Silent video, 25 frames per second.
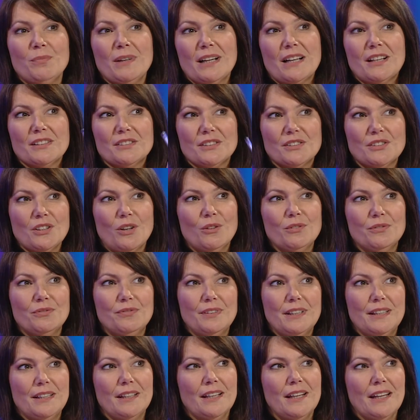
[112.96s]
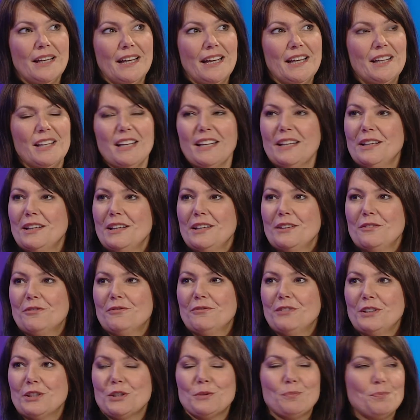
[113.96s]
back as a dolphin in a
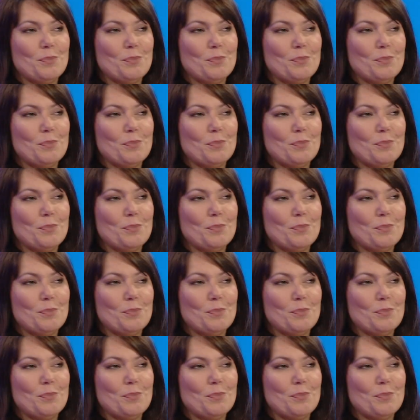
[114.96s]
fish